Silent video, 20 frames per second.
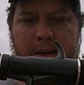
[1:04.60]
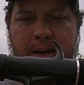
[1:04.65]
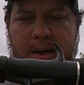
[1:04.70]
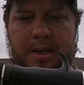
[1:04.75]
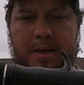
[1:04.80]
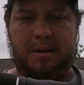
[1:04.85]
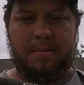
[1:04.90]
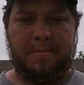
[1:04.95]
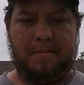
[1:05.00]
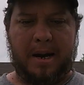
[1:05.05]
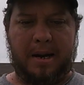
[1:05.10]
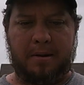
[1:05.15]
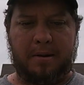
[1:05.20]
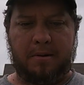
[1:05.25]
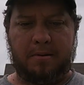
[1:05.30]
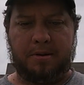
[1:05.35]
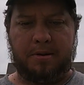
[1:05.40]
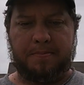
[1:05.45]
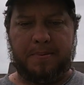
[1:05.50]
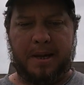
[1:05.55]
It's a
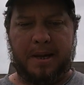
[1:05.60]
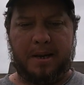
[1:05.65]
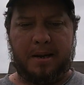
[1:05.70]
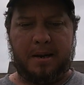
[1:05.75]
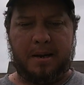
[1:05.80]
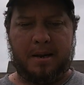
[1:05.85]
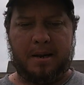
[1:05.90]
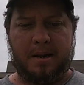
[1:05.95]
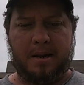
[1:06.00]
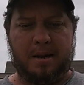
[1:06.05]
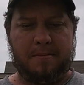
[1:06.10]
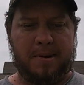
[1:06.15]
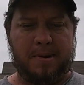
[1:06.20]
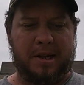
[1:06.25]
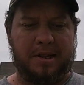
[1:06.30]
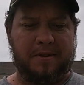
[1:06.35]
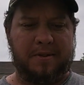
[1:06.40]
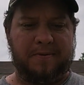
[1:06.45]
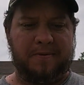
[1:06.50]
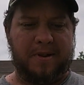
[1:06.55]
micro spin. It
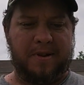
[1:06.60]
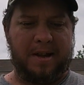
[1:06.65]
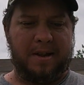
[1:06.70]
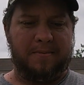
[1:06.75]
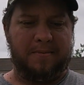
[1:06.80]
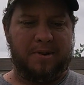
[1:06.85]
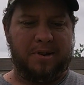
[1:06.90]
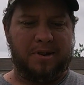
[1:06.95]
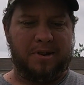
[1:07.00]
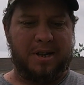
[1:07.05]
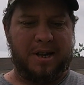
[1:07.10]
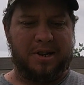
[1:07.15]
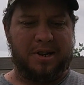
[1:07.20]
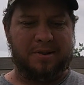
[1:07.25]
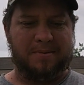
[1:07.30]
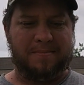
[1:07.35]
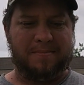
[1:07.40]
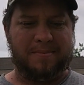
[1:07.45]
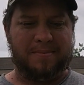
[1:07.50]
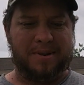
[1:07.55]
makes it fun when you
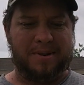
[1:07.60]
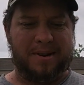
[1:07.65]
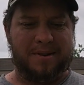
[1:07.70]
catch them,